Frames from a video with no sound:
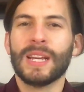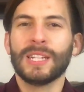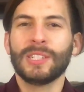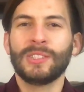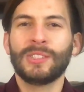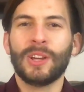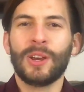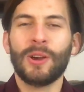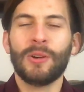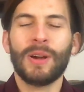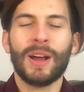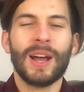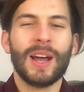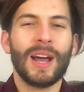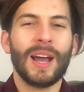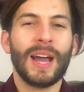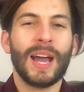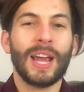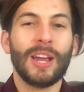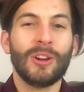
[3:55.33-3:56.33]
So
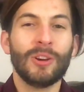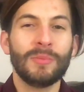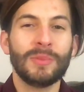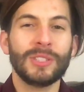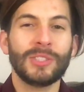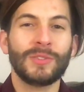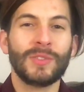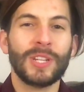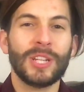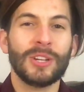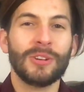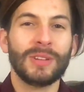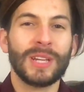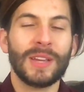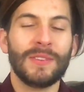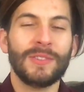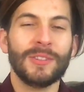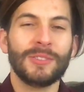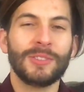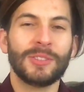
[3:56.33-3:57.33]
I hope this video
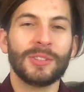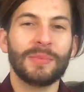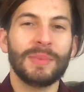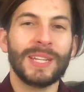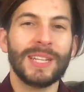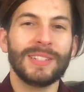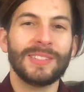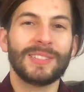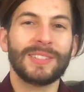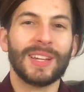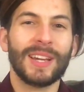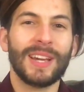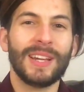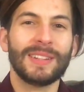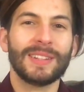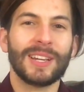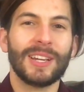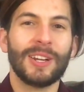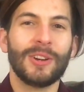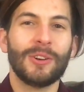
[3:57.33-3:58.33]
gave you some
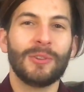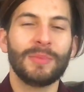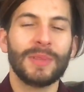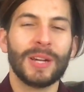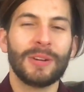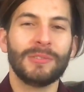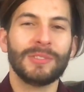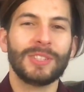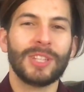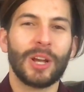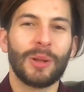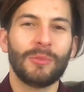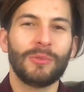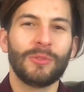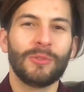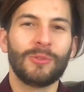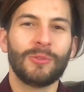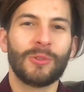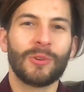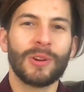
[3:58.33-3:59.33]
insight. I hope that was
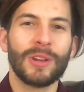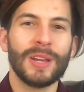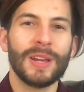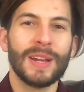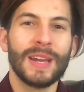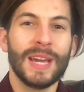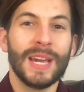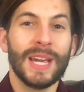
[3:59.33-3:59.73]
helpful for you.